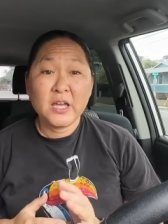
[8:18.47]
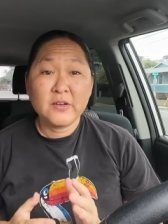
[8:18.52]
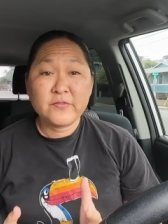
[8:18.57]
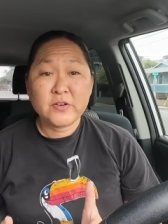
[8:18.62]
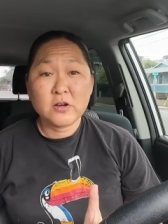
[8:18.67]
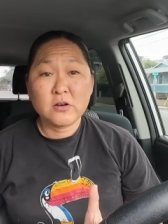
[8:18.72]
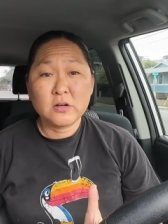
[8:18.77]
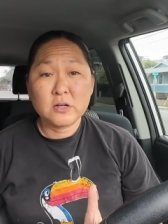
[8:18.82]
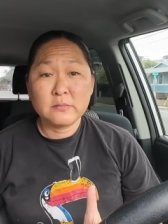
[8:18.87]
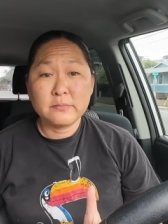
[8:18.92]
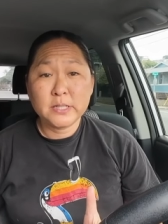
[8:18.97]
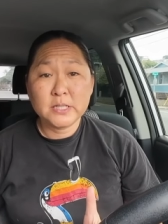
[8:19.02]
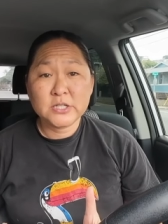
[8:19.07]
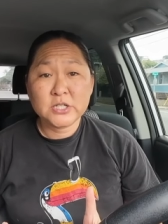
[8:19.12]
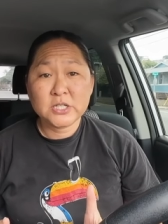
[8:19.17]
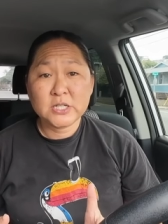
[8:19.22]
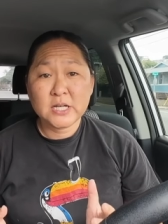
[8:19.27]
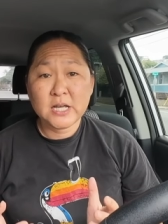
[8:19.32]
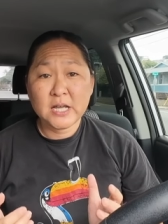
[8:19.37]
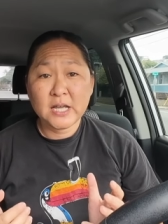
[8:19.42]
If you're on a
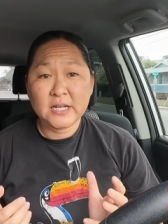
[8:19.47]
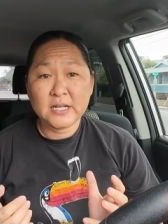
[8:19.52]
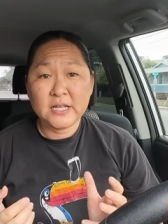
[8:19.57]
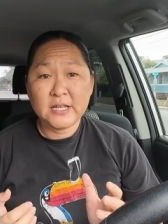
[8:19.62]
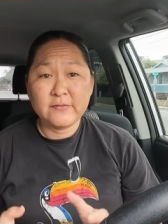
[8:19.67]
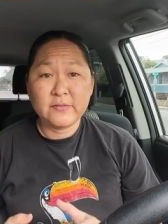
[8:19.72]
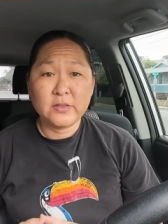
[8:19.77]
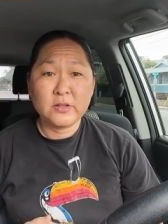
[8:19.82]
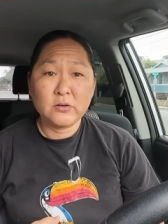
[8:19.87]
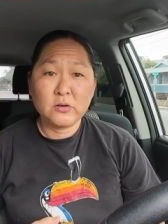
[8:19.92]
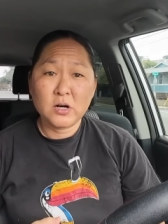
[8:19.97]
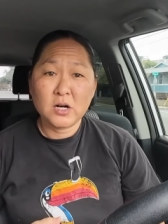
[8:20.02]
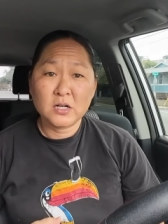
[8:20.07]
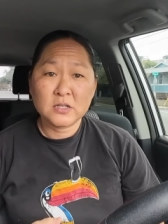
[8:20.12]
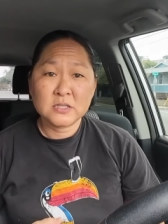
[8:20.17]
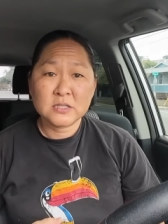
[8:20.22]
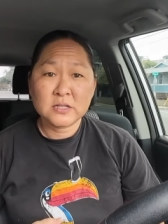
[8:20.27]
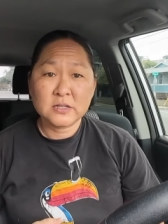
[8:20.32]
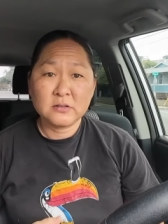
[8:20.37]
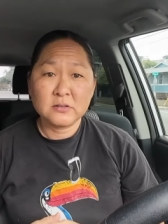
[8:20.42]
budget, and even though
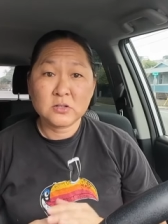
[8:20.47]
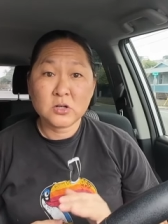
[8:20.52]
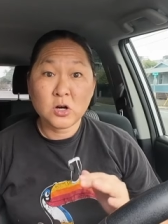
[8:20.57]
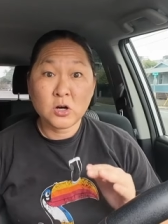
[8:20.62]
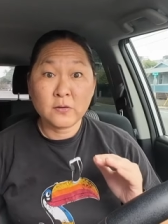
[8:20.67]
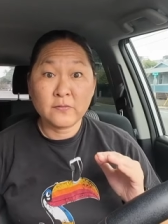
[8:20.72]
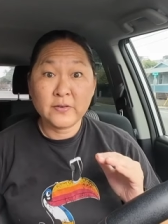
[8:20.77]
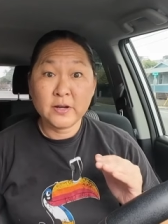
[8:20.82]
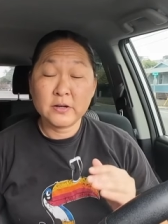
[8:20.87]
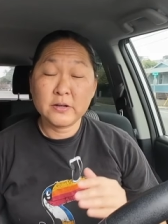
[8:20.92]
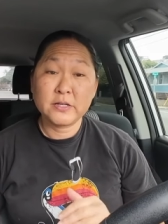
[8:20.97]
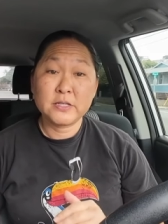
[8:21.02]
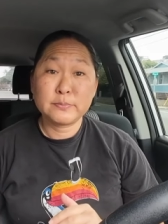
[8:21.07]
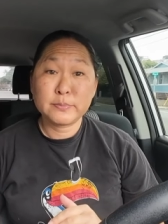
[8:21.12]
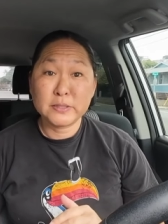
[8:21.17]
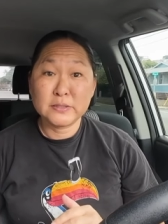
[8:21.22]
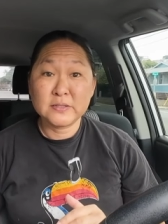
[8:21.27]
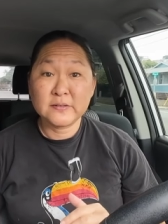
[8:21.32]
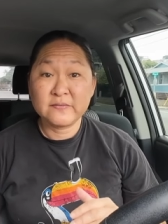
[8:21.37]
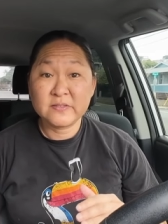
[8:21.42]
oxtails are very
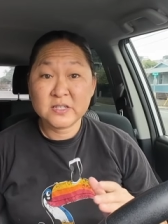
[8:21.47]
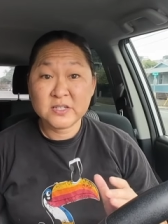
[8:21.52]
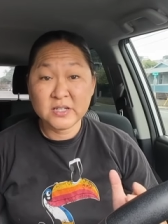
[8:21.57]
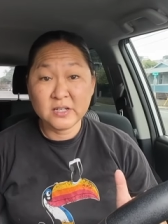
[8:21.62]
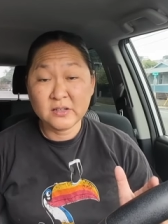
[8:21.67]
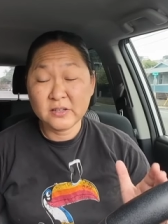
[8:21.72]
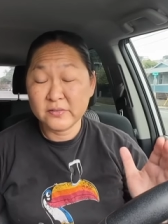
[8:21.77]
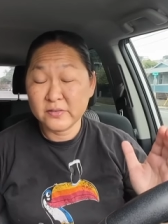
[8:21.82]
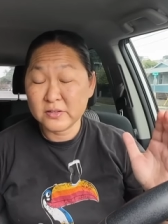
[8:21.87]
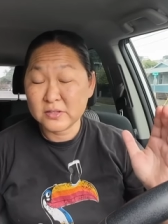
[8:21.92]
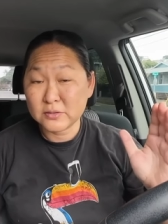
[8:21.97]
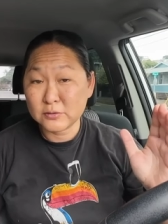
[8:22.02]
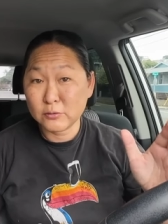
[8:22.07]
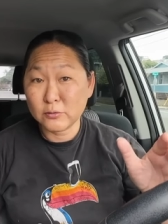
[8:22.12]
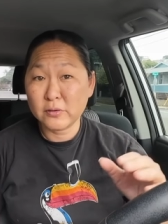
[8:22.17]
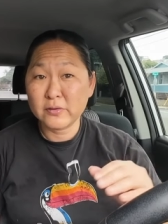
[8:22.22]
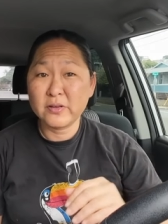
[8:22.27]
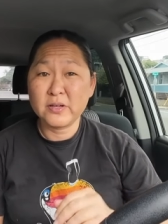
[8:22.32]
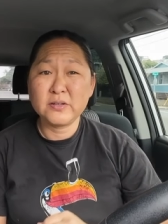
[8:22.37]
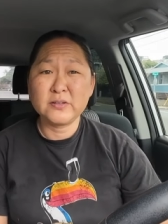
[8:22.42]
expensive still in the
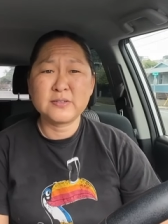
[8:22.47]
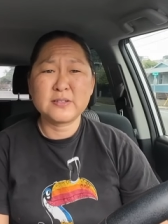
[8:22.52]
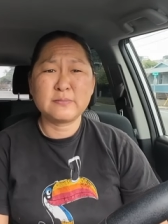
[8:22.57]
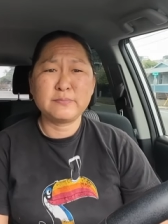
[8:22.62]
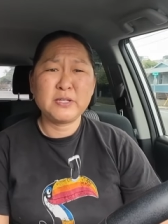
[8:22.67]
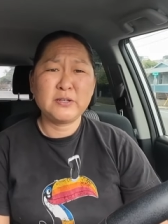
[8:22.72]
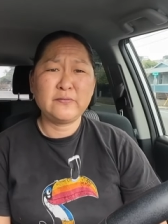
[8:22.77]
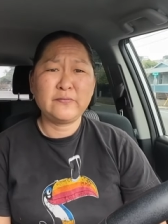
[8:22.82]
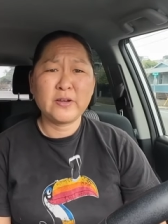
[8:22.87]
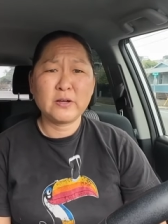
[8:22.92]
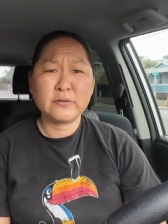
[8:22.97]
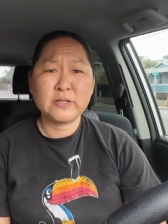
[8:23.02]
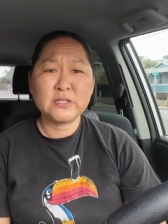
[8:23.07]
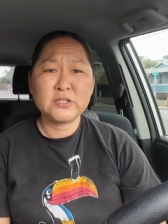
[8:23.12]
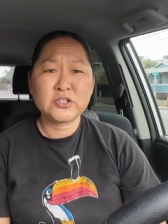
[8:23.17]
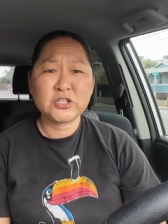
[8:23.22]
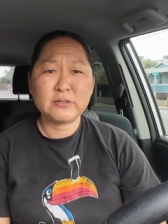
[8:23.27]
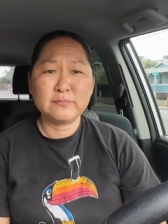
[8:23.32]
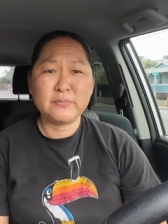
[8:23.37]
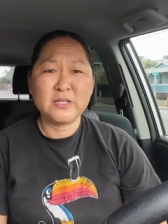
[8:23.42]
store, they used to be
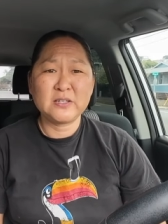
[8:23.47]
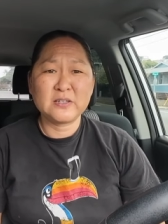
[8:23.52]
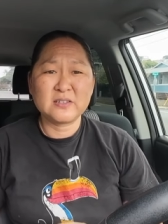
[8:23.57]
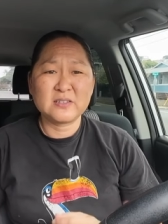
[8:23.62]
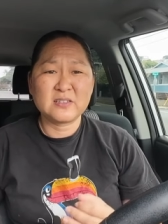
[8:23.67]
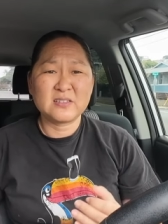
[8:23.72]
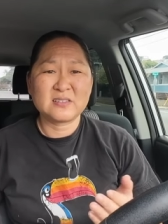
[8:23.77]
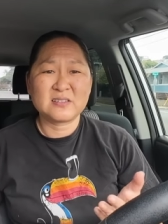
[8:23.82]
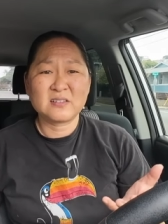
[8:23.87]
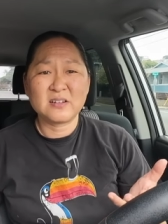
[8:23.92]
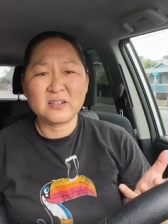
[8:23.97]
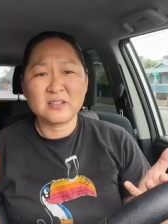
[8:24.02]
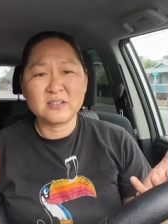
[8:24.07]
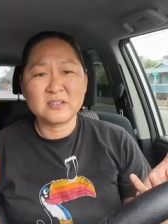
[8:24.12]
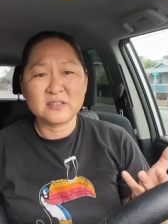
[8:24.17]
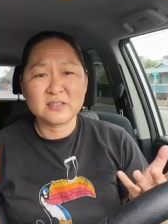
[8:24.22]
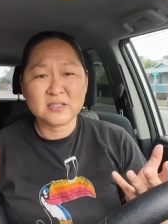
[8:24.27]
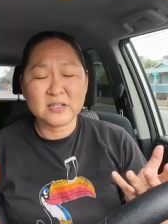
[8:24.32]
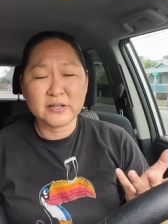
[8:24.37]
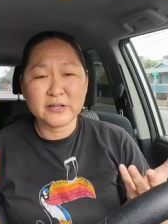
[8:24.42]
very cheap because it's not
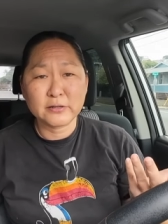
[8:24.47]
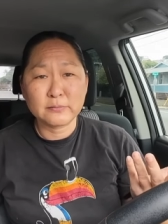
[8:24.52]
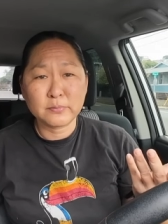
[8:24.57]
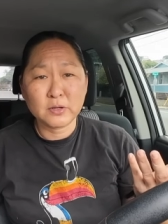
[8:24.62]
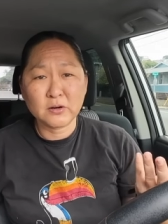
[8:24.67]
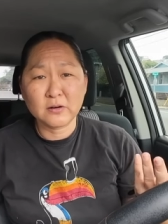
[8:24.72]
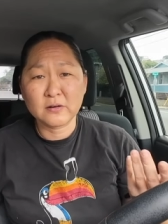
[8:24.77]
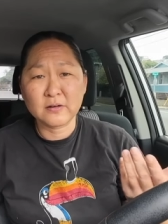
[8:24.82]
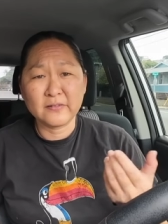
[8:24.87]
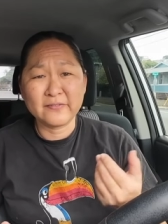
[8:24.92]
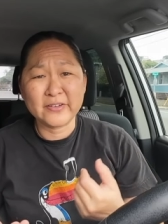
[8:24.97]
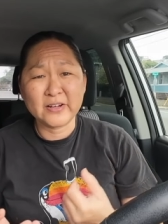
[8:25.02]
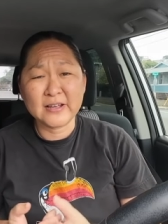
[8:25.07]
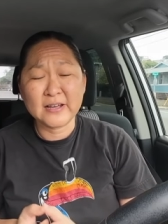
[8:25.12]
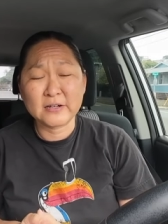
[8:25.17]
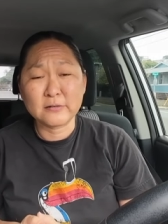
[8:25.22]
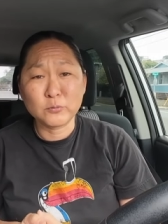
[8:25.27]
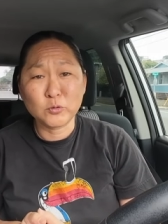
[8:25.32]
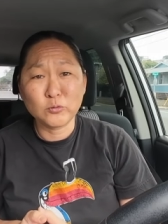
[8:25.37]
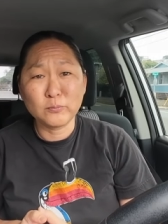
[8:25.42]
a desired part of an
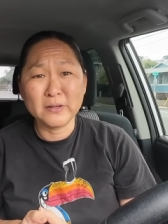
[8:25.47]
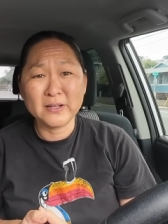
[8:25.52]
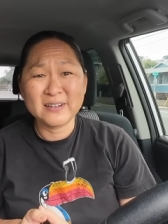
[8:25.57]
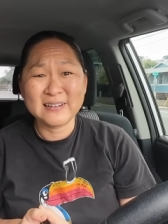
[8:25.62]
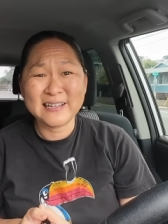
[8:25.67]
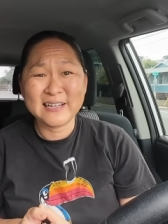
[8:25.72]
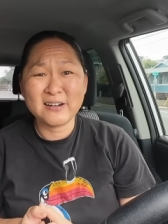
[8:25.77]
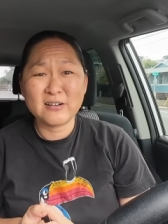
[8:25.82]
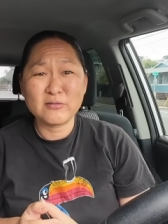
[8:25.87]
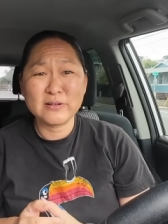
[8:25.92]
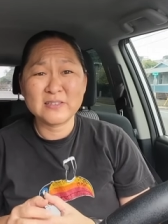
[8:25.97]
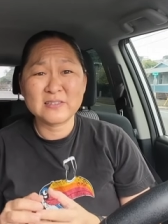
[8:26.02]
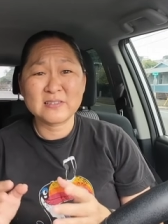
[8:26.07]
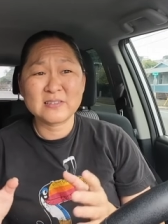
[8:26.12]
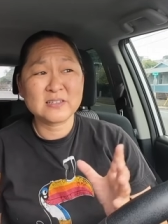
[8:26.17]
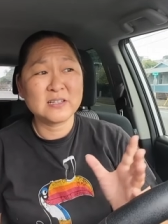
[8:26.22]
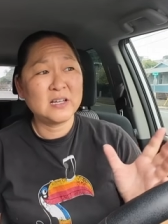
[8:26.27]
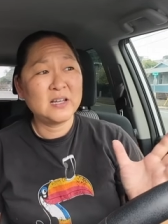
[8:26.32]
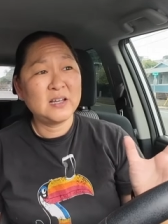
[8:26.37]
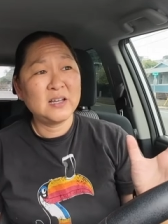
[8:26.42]
animal, but now
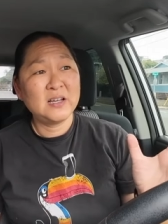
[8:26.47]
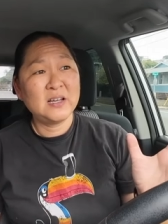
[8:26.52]
it's